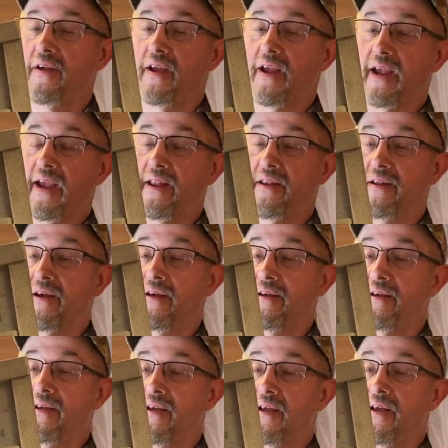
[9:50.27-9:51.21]
and
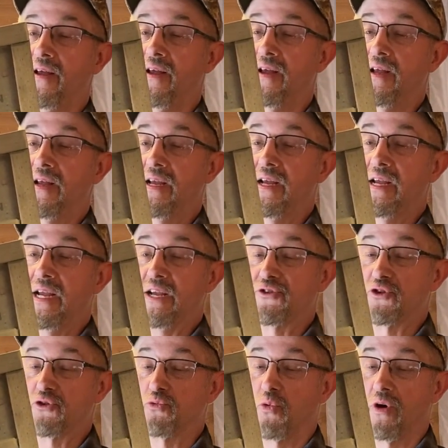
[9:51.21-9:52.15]
this
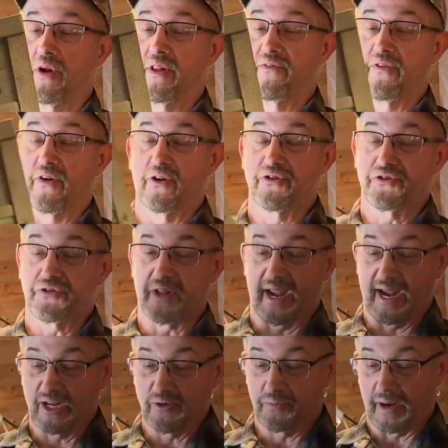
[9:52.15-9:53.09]
is one of the first
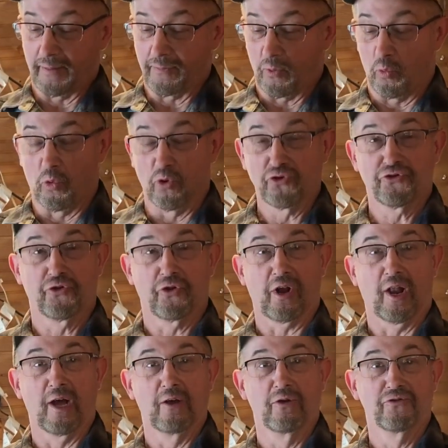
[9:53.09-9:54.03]
things people washed their
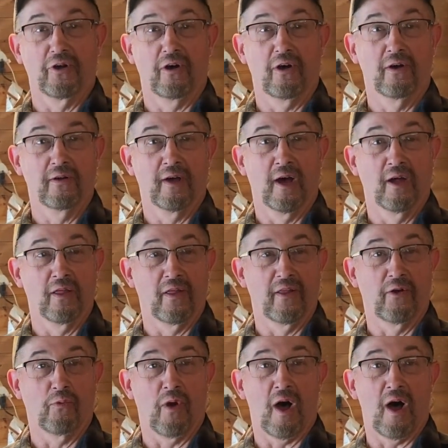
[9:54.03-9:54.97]
clothes on, other
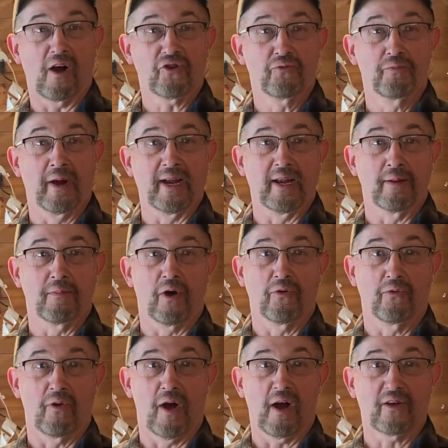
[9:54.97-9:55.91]
than rocks, beating them
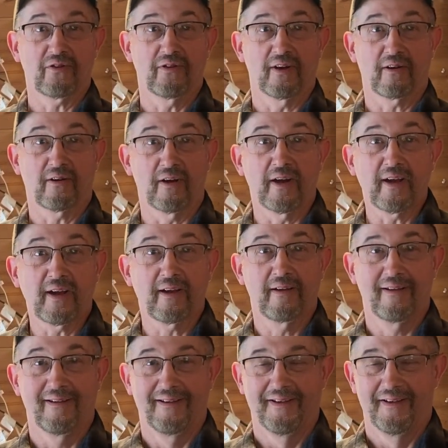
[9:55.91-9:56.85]
on rocks in the creek.
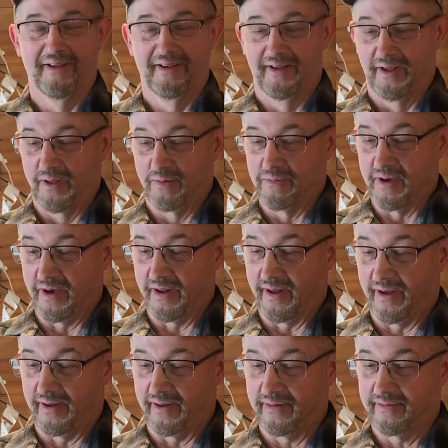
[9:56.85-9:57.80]

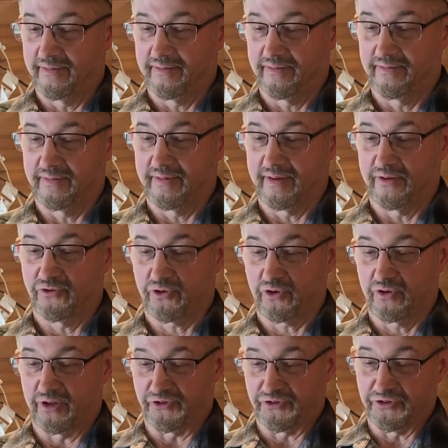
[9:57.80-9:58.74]
But
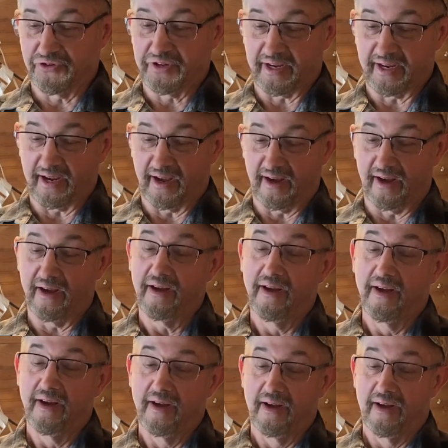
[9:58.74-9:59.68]
this is the
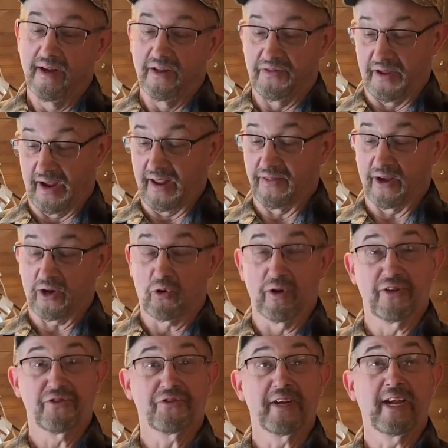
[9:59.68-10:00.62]
thing that
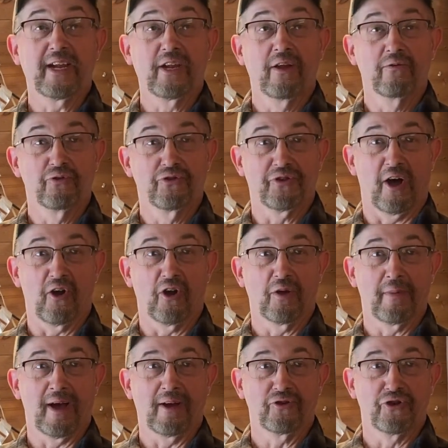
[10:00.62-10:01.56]
Christine was talking
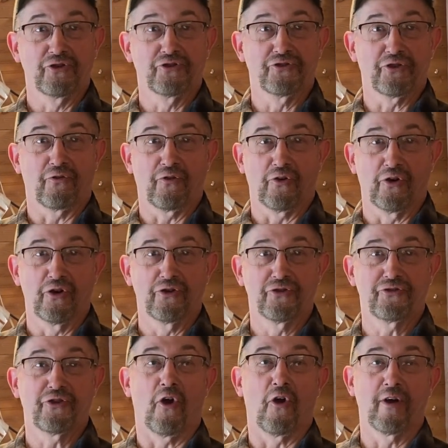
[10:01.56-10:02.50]
about. She first
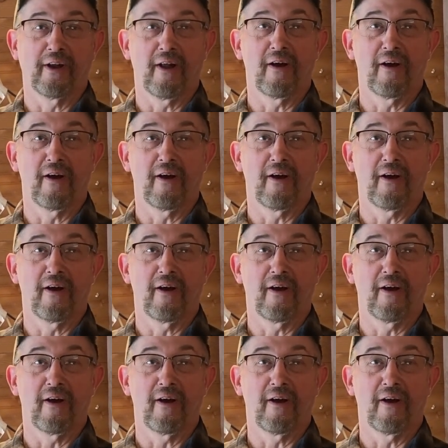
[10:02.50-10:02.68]
started